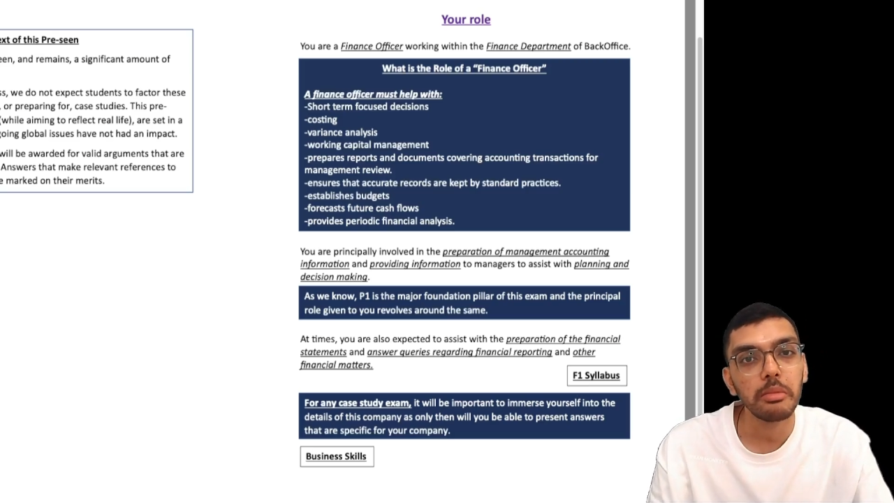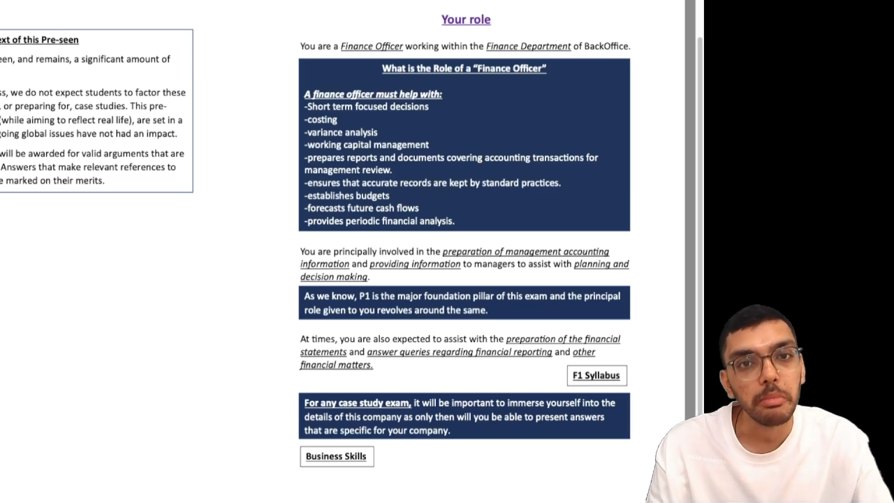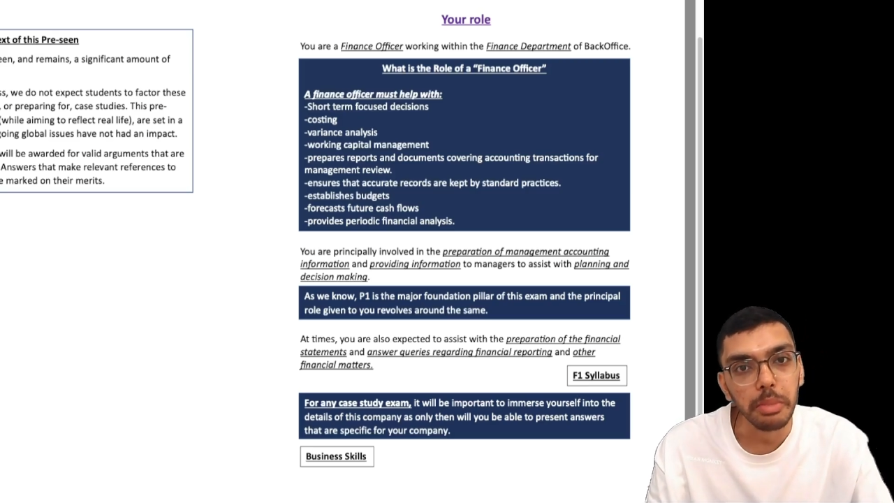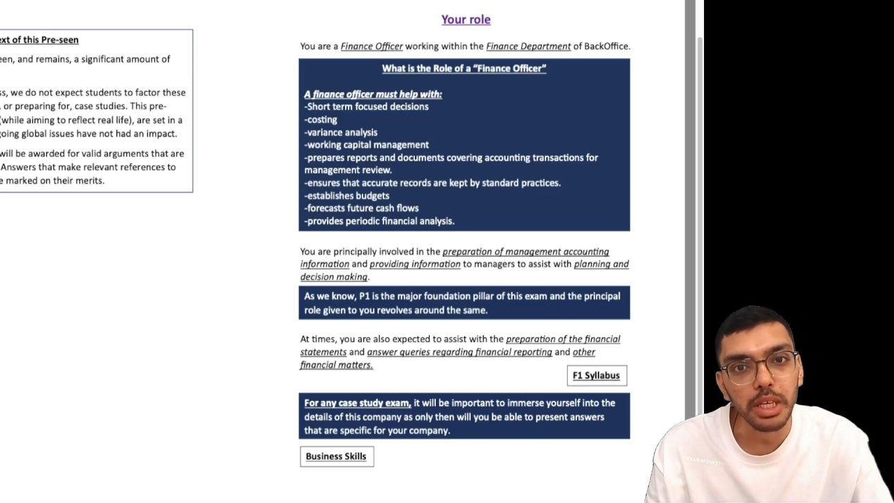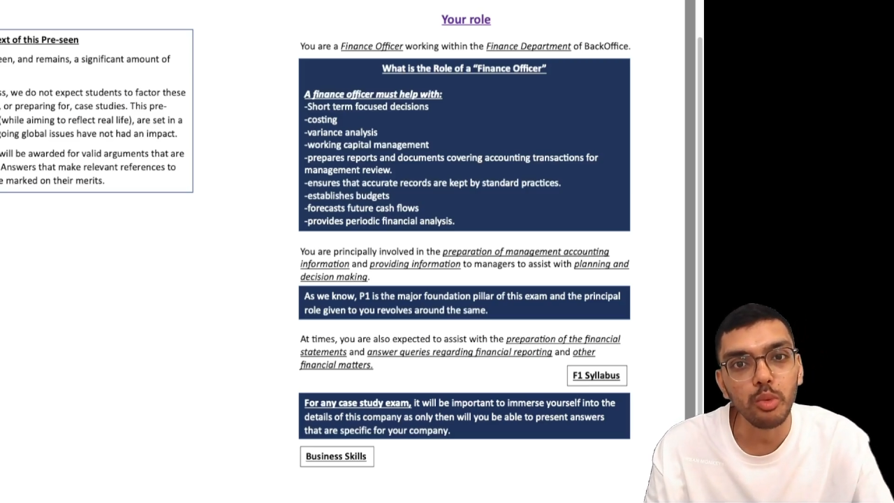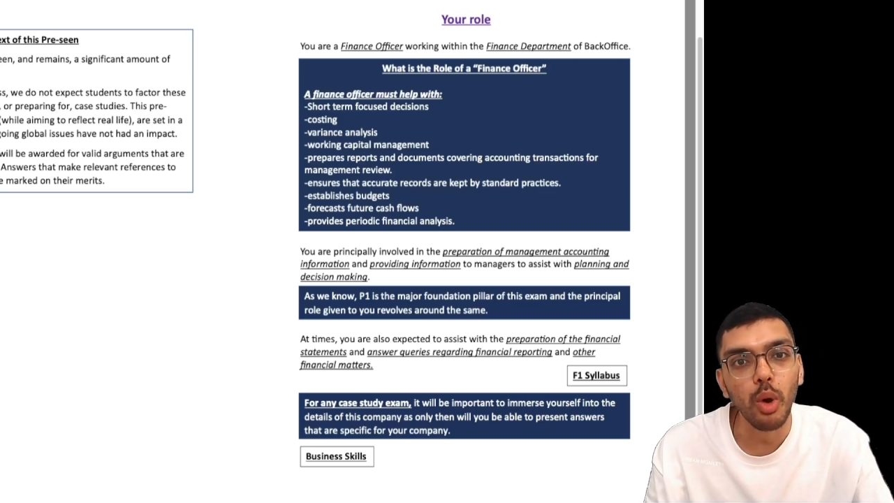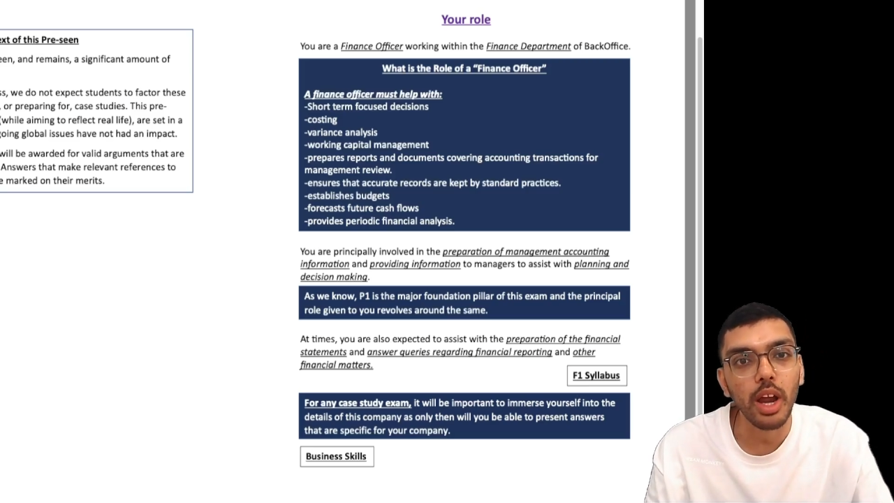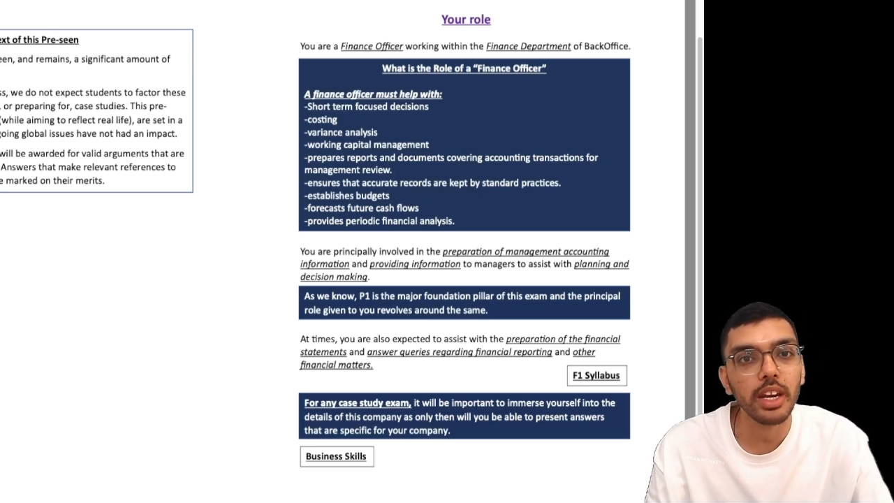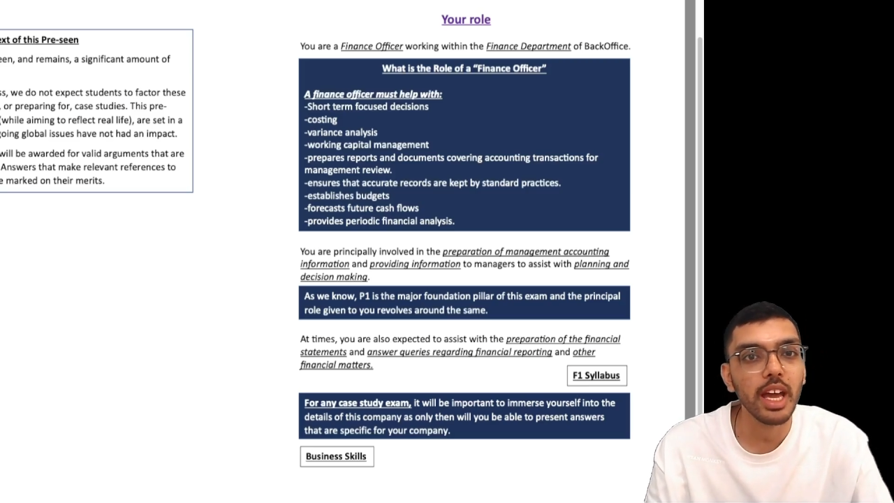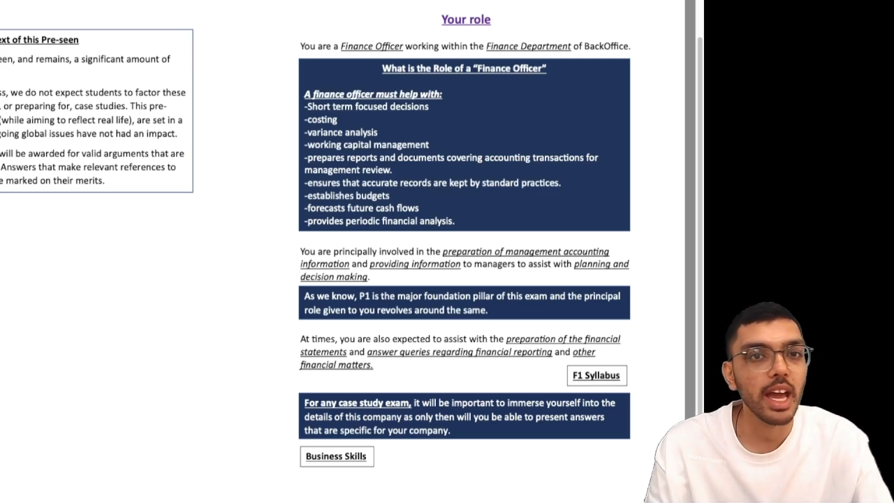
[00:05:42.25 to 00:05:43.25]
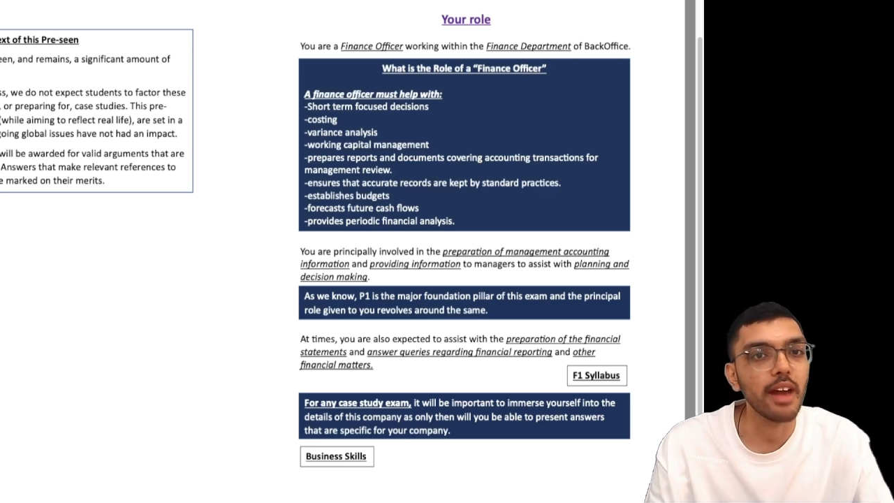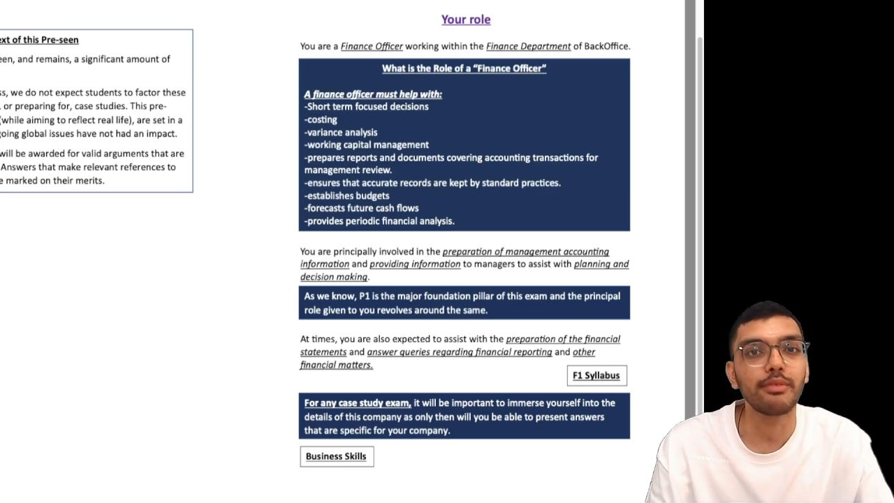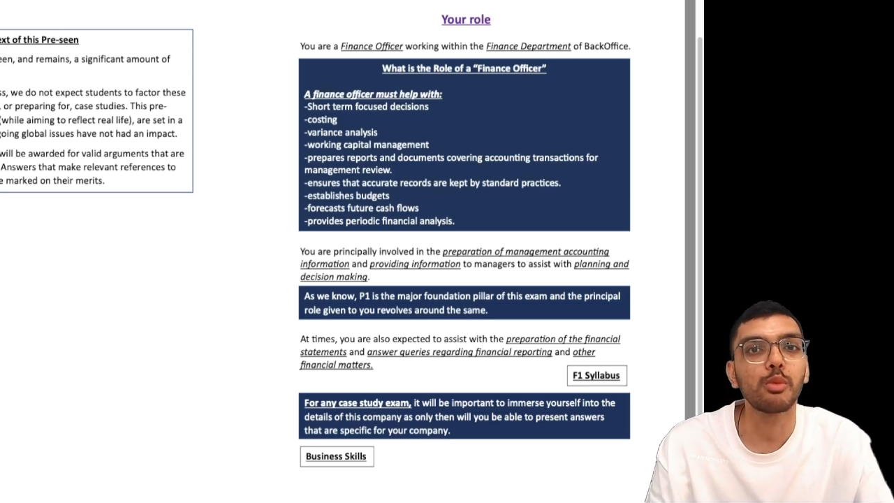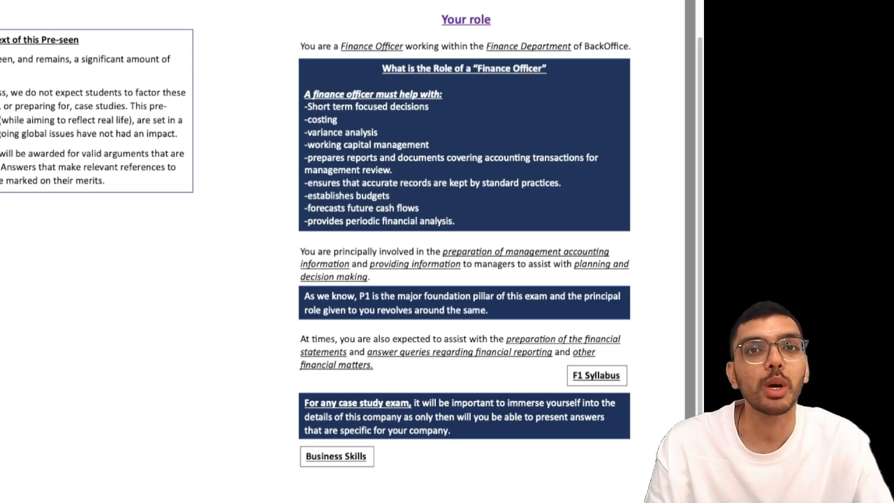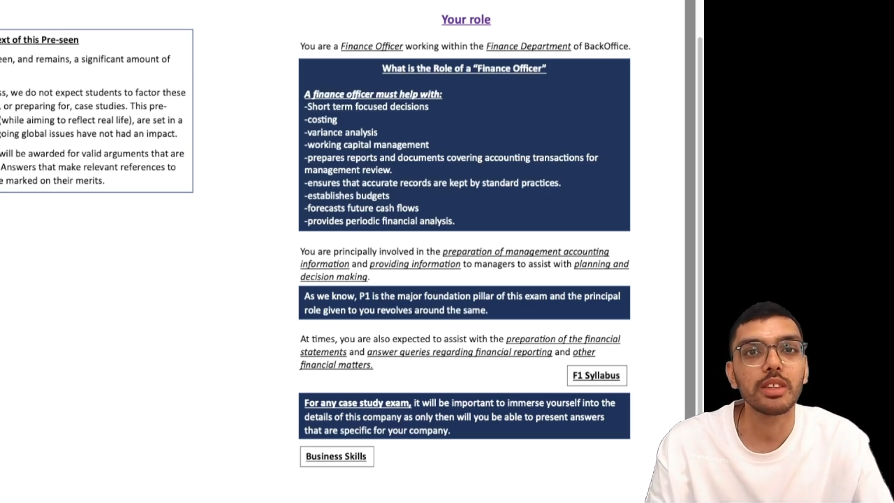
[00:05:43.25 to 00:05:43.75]
P1,
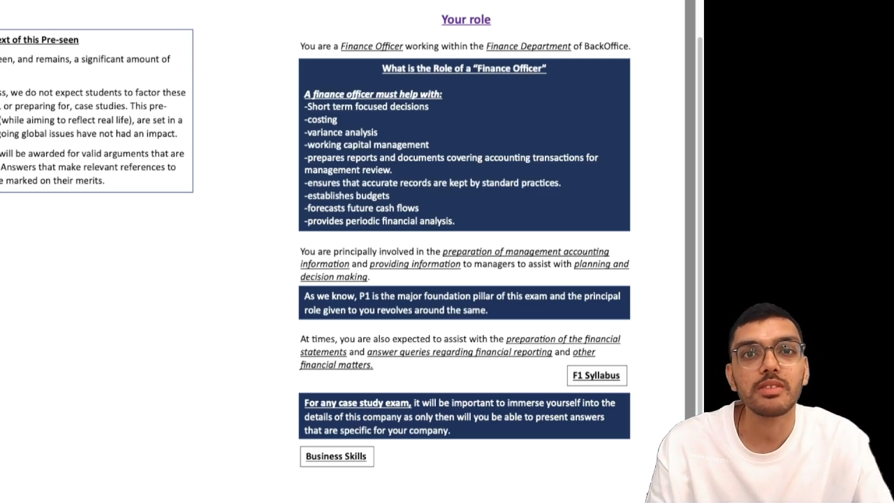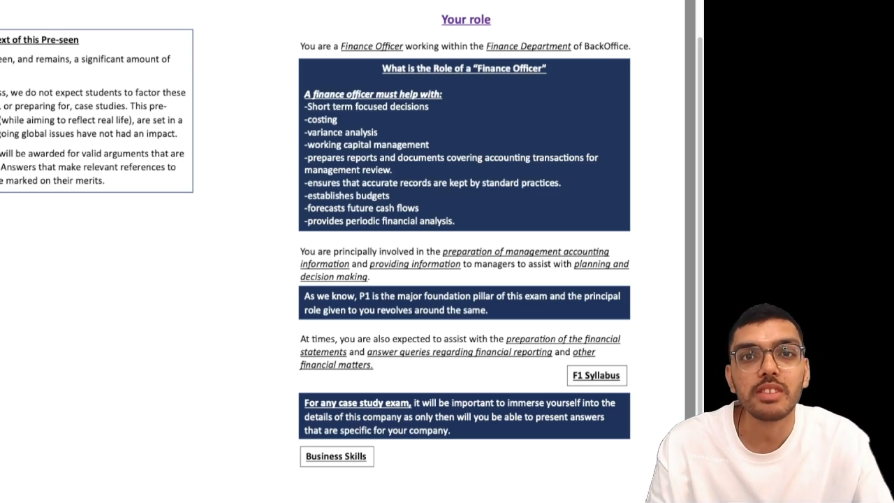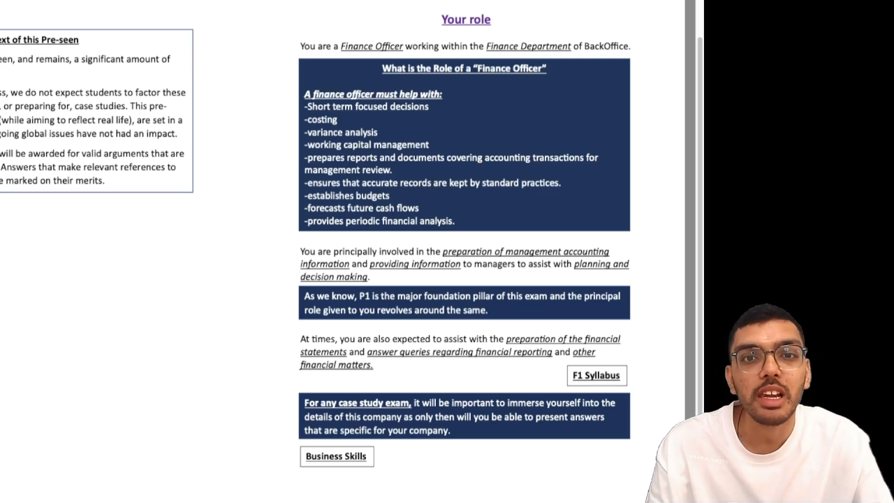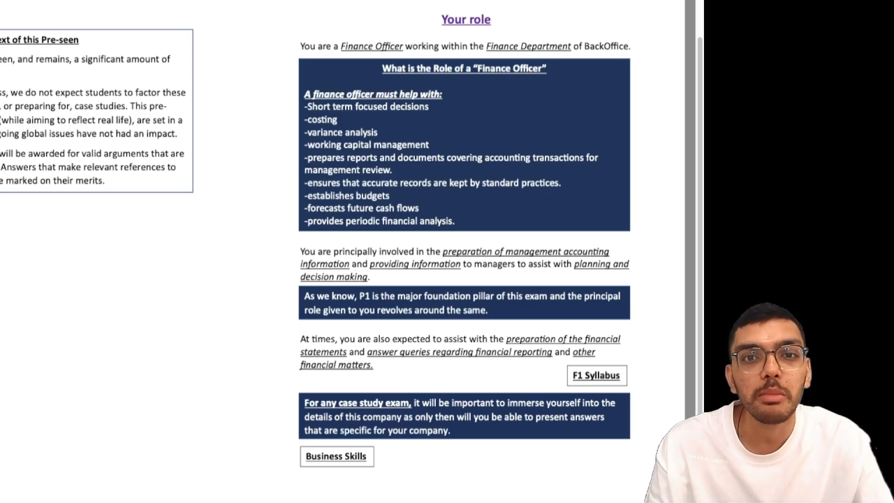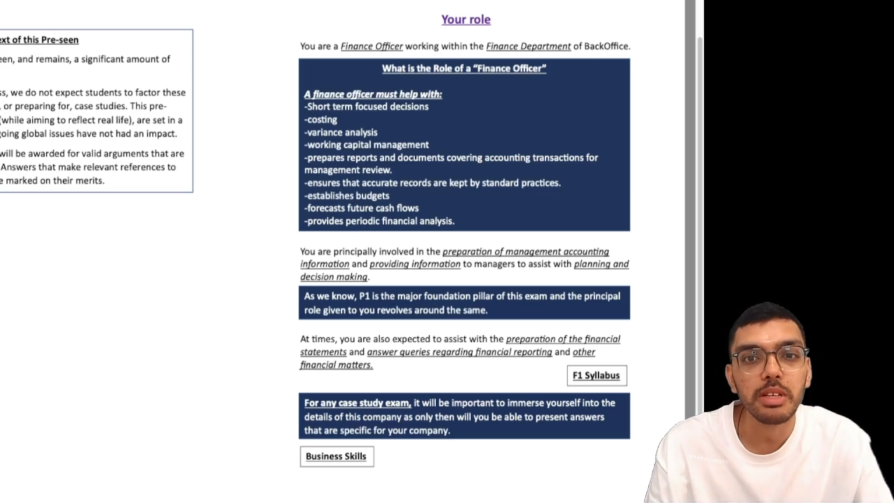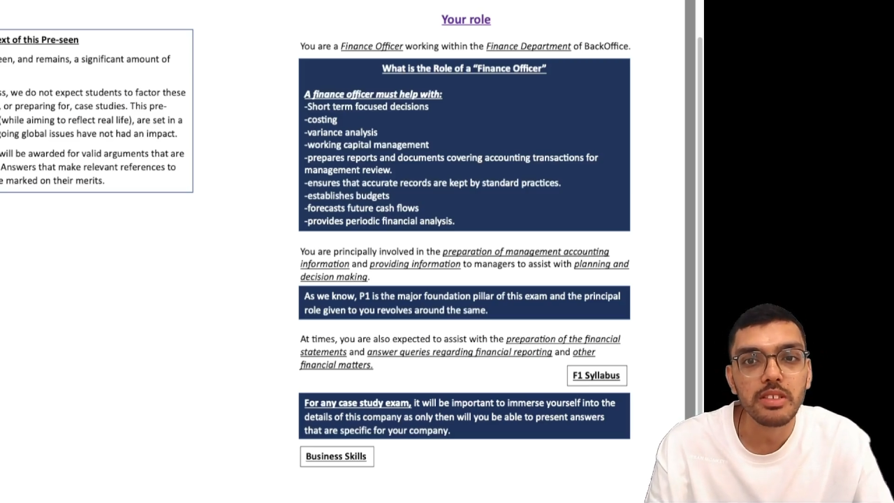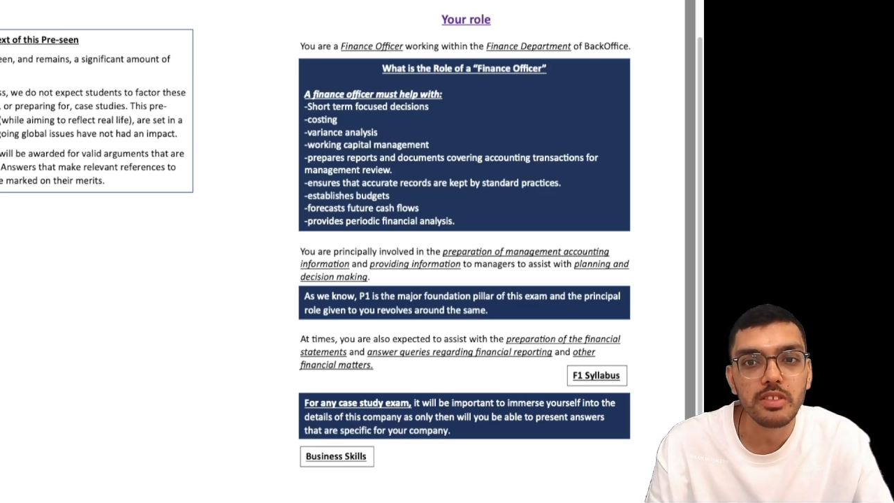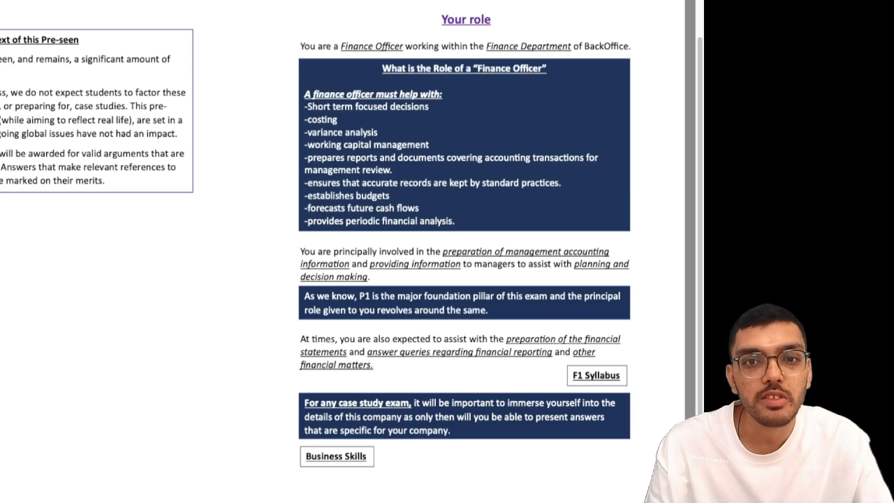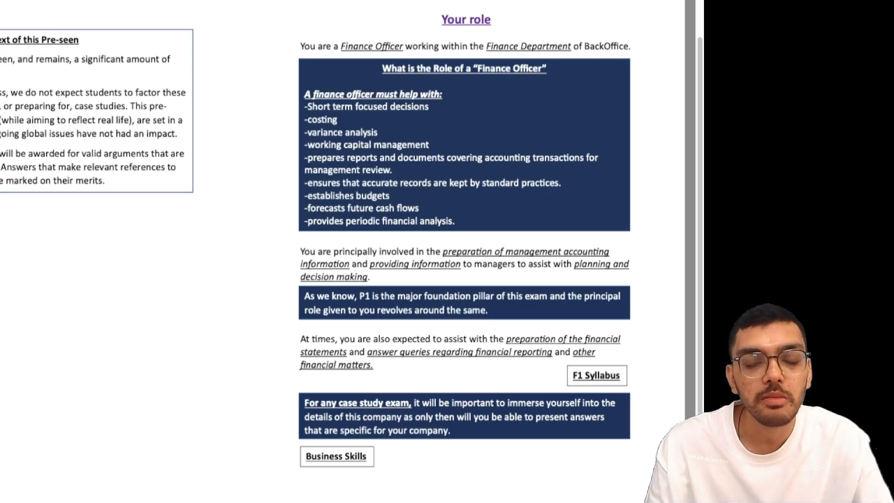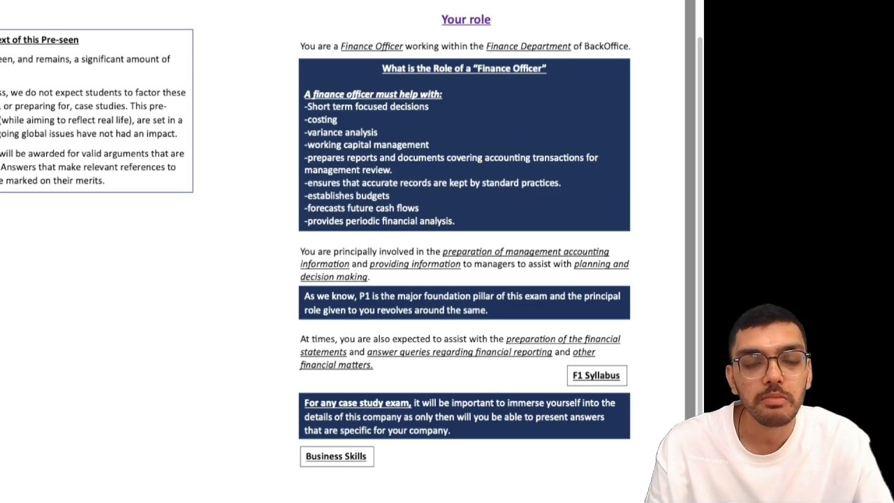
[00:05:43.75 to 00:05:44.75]
F1 syllabus.